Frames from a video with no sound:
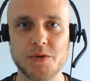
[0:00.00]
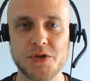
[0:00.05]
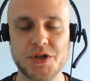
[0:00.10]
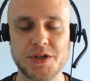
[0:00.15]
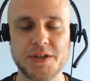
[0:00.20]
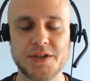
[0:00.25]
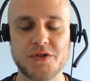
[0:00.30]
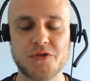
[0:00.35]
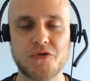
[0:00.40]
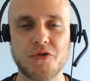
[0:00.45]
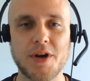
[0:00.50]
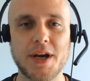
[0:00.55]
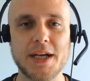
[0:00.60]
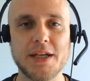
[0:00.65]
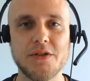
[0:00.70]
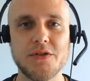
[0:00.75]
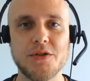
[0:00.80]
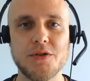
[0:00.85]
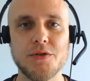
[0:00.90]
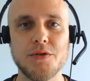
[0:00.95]
She's
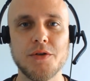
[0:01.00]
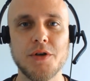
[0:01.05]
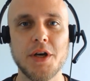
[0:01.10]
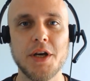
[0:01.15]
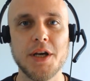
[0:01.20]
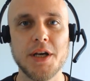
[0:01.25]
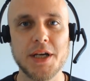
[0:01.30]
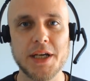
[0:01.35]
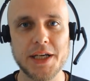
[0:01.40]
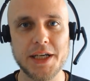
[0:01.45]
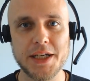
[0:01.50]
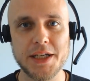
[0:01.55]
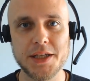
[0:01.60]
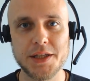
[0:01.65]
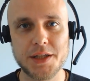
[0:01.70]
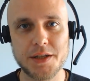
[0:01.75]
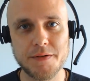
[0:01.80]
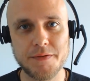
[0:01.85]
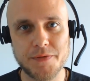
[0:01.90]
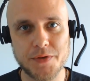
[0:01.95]
trying to
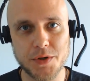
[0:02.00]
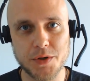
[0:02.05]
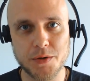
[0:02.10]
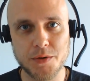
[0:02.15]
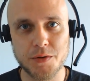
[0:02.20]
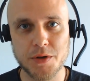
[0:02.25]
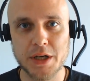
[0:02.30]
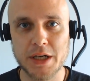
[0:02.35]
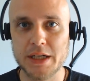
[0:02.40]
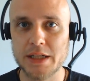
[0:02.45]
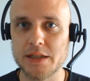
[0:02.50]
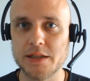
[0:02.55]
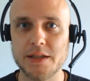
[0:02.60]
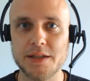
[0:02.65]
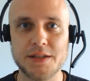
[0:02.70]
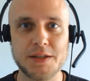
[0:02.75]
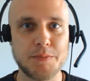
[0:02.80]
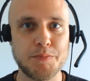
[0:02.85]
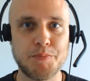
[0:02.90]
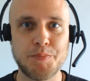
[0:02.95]
interview
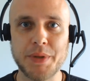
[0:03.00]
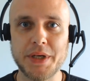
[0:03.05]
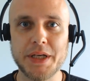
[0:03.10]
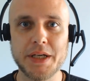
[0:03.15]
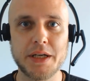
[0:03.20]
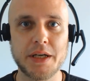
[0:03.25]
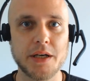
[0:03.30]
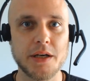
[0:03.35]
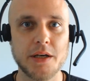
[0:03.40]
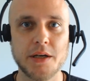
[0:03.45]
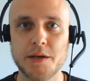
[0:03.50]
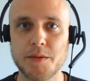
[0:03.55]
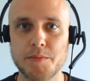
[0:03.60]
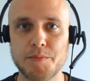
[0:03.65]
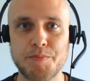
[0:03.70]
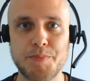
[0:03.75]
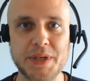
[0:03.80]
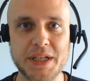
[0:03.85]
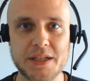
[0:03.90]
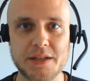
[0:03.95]
this big
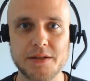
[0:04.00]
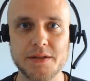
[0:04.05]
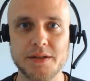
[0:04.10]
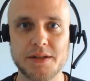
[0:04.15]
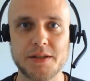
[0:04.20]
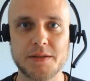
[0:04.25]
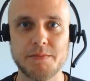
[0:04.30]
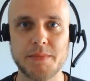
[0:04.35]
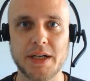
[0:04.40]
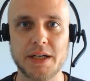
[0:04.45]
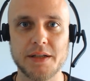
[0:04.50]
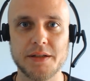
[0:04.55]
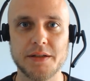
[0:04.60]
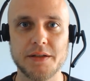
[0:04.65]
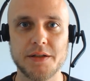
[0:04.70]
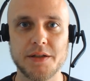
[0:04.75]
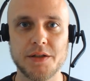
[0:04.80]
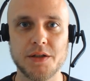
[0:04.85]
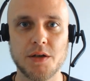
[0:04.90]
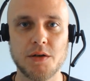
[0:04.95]
businessman,
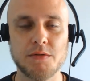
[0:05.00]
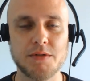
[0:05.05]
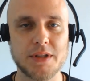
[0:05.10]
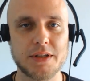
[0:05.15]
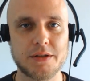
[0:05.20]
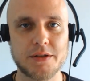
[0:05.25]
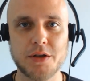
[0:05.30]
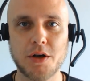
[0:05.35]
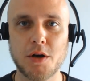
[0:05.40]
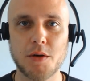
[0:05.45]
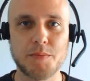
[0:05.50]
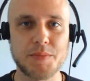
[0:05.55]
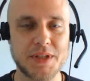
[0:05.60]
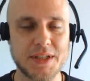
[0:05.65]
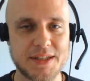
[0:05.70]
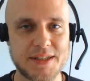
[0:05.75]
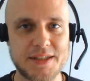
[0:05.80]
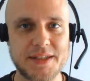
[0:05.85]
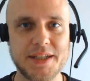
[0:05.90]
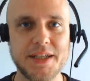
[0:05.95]
you know, the top, the
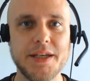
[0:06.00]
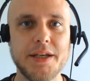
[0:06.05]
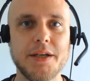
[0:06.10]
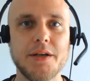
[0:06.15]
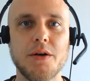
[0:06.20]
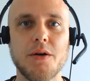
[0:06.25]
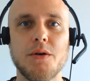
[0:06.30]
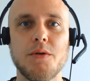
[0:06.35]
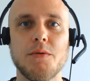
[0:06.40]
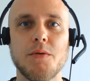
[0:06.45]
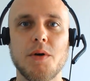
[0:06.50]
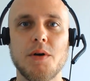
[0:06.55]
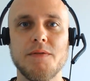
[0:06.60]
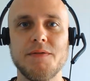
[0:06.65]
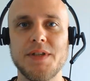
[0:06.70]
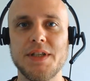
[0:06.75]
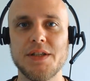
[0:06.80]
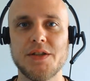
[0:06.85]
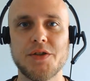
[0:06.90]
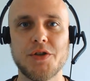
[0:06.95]
CEO of
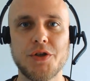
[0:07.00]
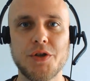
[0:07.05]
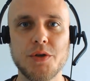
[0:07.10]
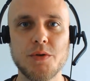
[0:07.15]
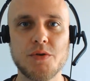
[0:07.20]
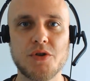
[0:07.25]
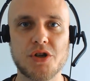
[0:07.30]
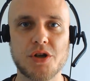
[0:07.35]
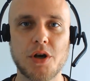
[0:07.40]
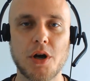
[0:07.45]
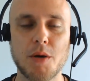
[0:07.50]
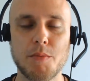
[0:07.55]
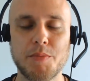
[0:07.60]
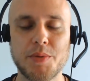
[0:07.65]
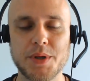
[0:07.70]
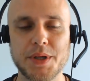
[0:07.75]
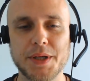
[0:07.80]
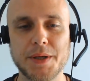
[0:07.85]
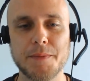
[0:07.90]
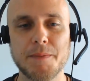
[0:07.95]
this huge
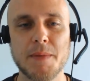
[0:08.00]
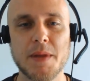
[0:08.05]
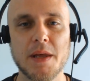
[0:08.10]
company,